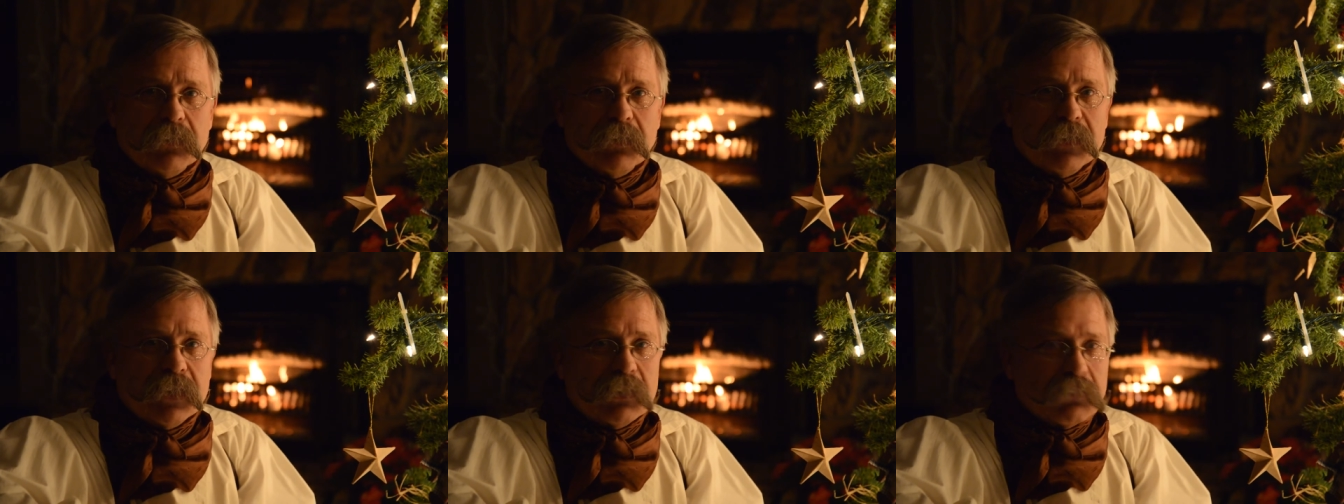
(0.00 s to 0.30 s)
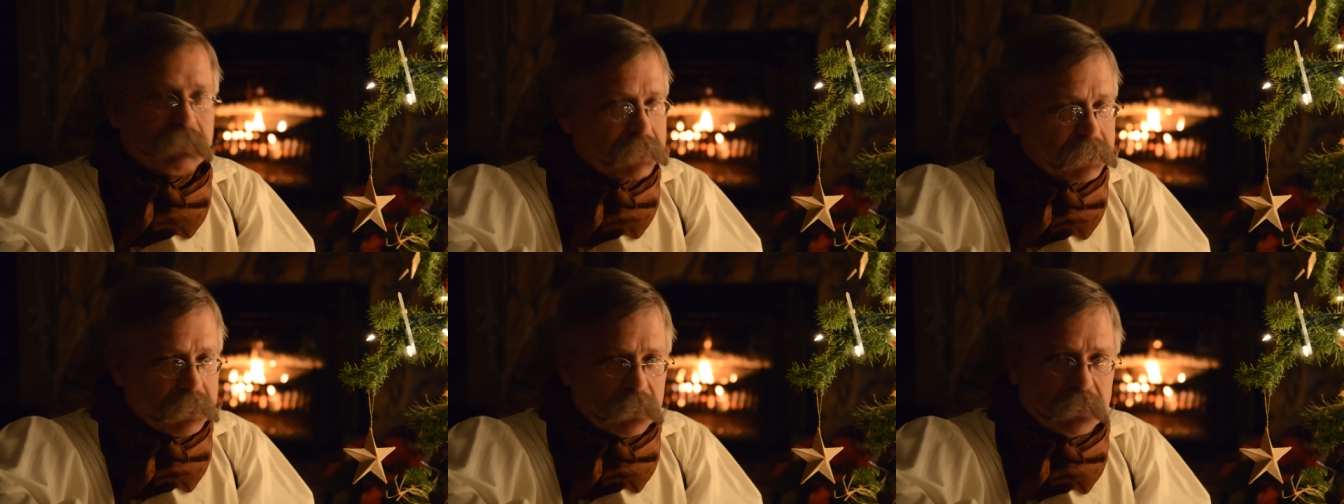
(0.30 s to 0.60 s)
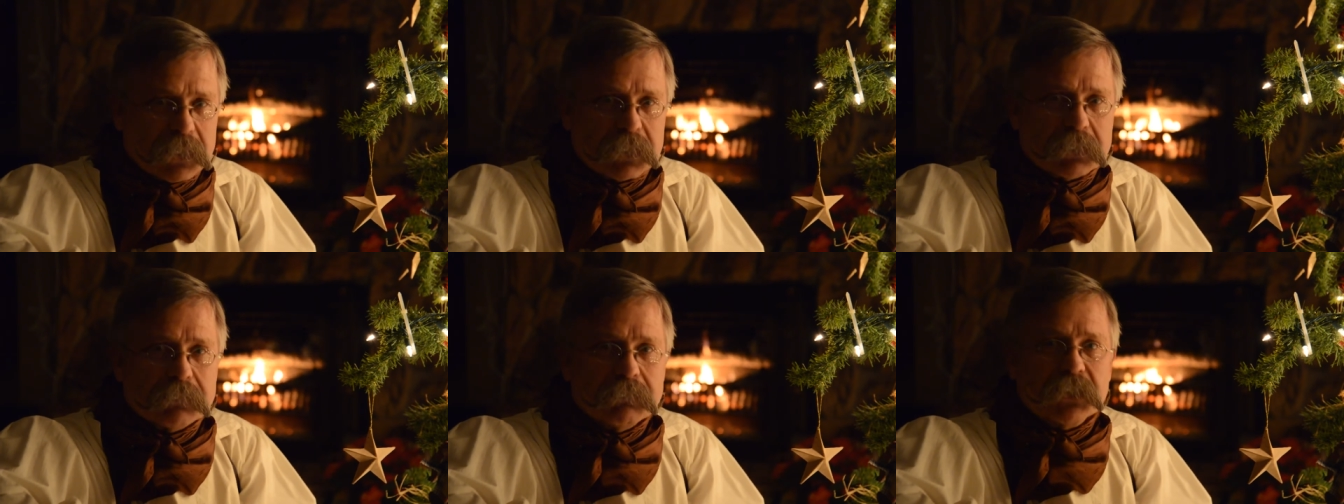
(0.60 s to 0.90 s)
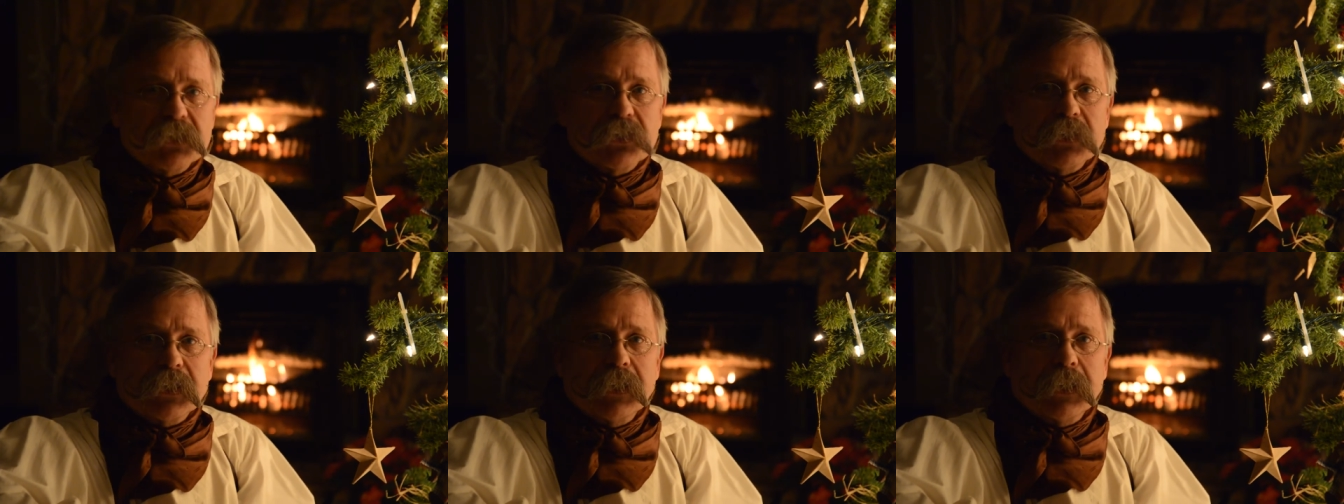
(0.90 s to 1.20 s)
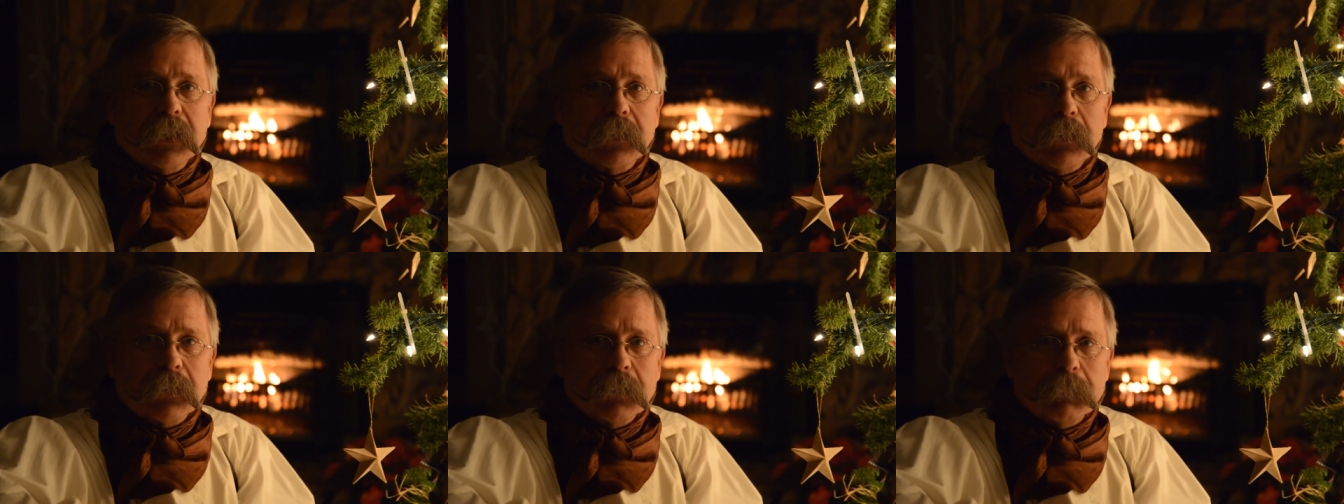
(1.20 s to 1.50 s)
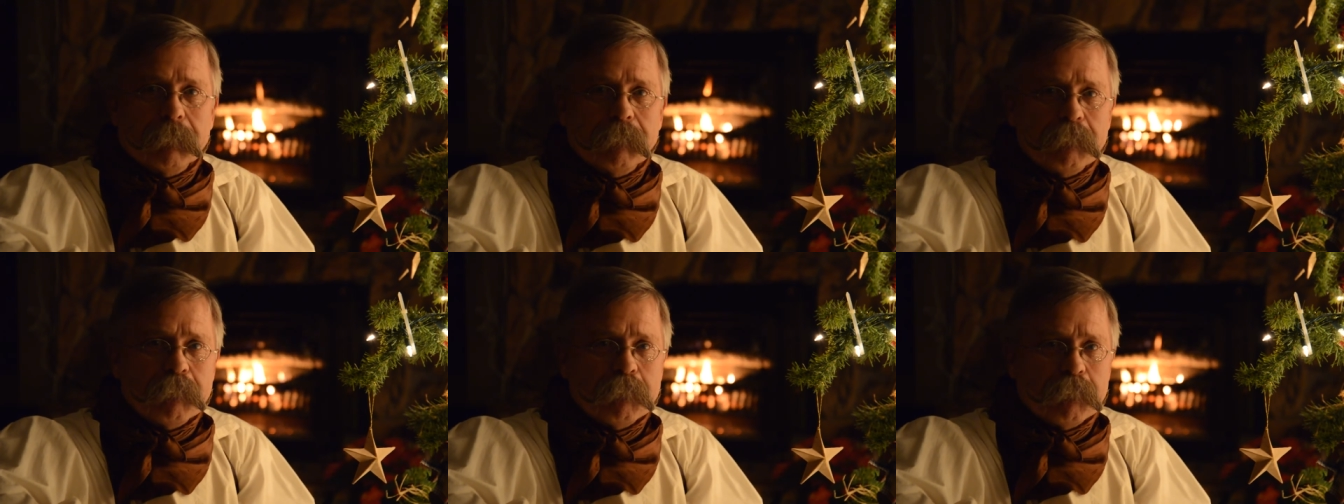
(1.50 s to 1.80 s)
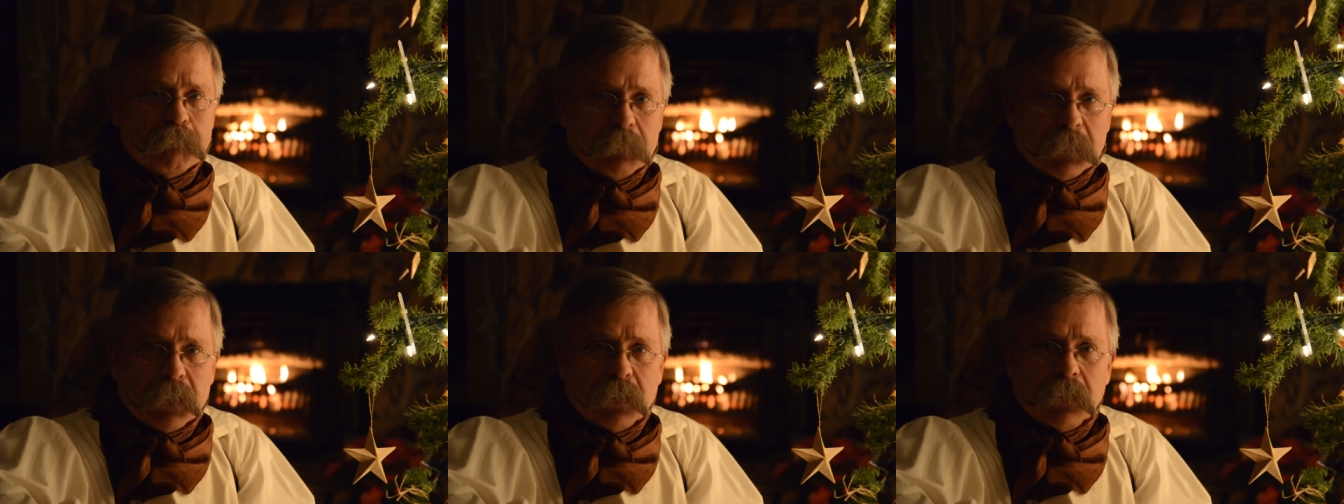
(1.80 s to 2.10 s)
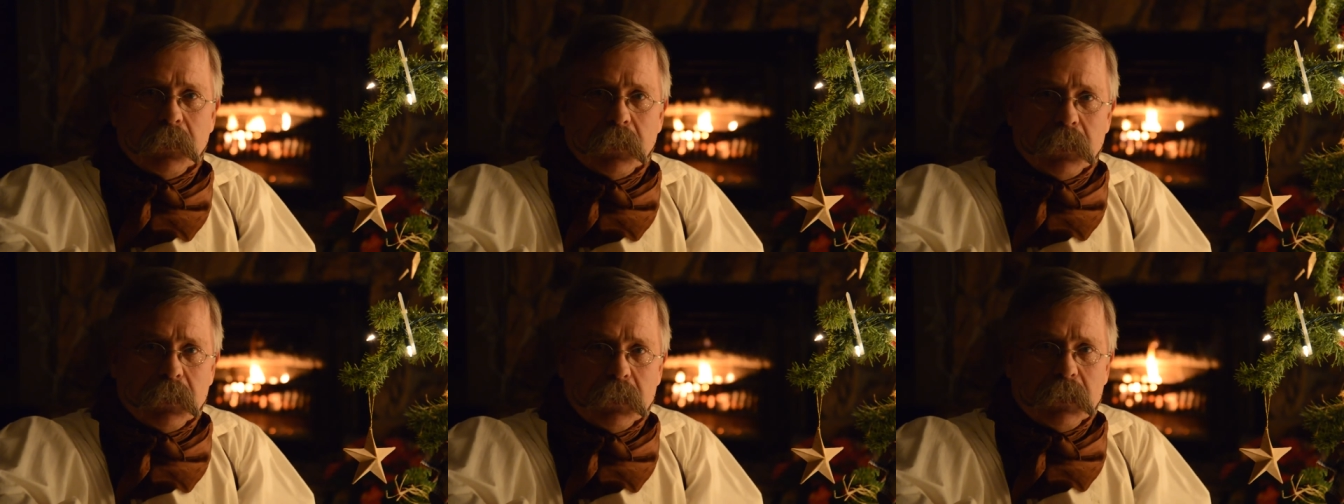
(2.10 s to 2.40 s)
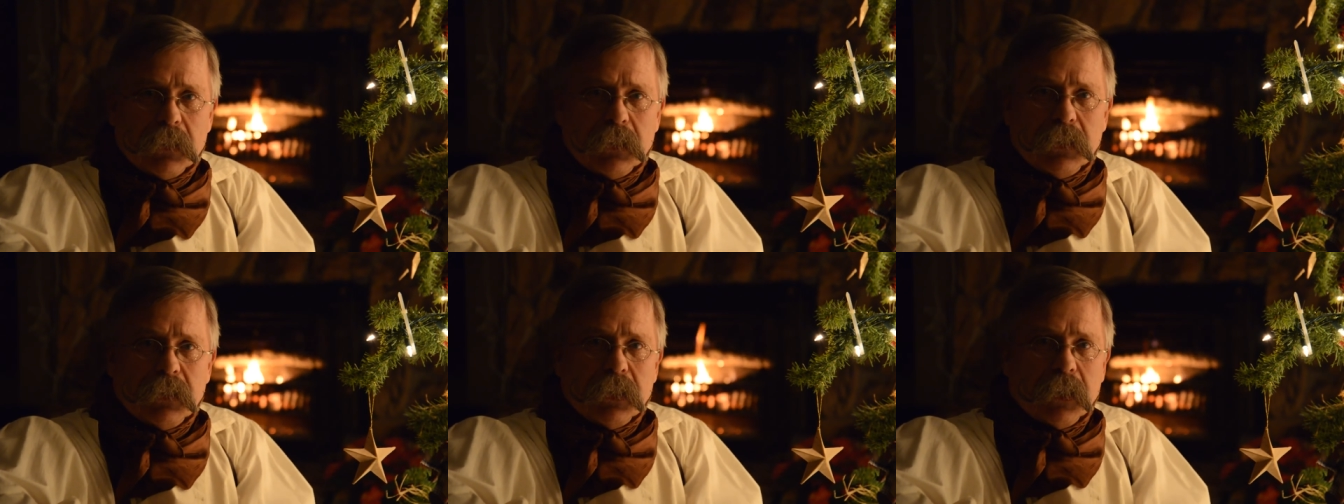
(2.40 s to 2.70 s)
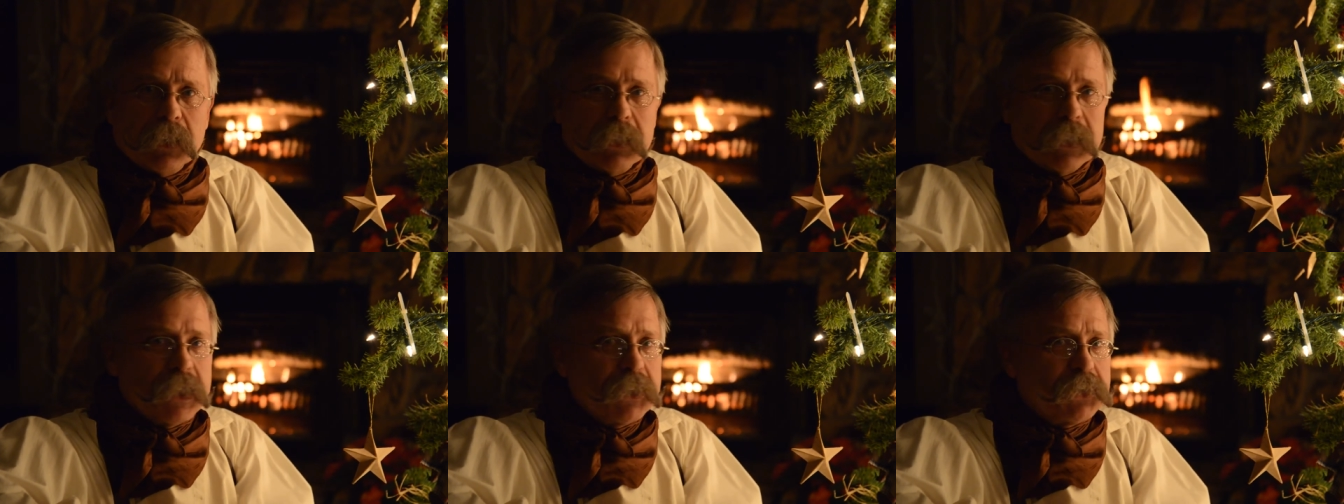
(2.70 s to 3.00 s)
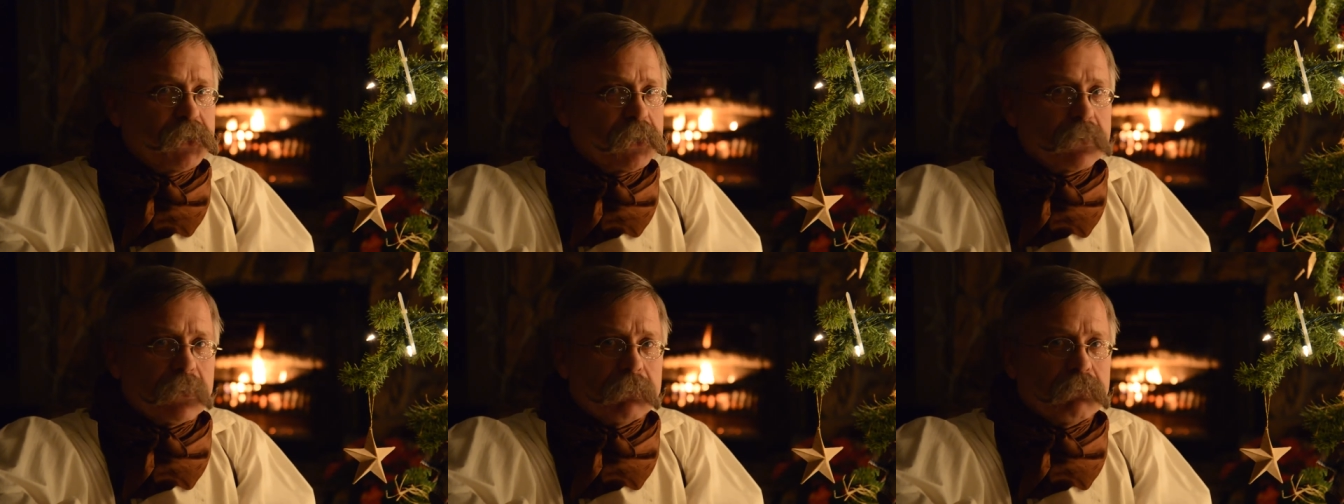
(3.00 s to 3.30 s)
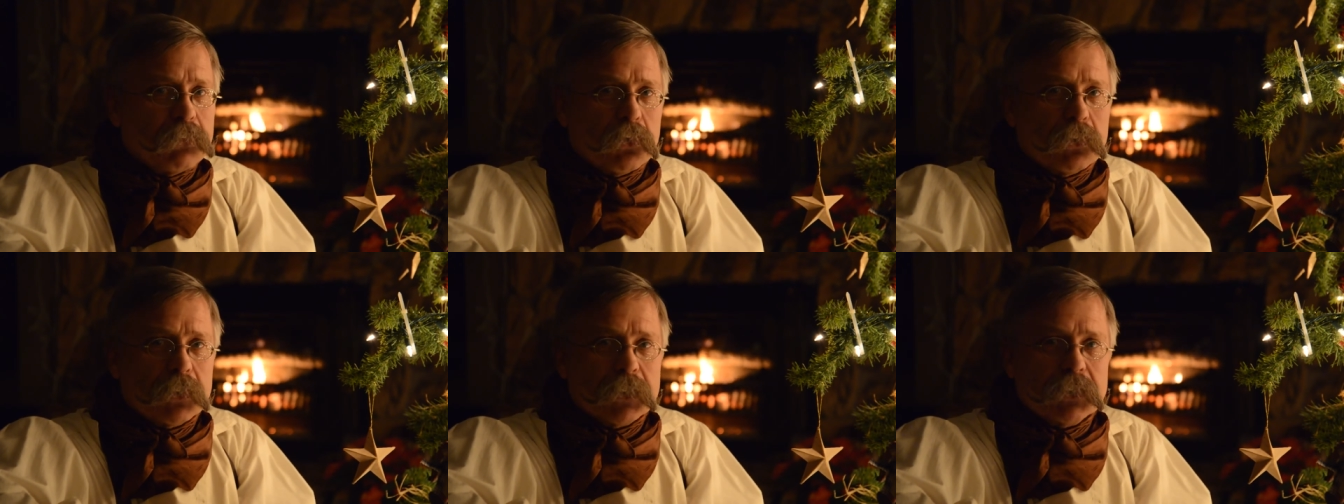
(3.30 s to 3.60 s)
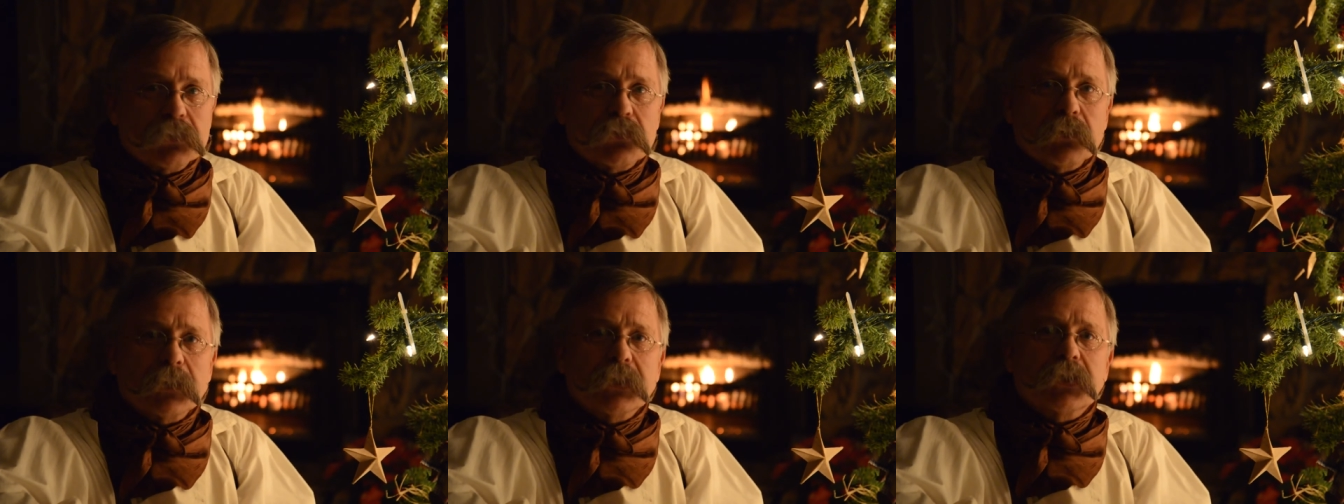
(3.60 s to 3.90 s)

it was Christmas again. And each of the boys would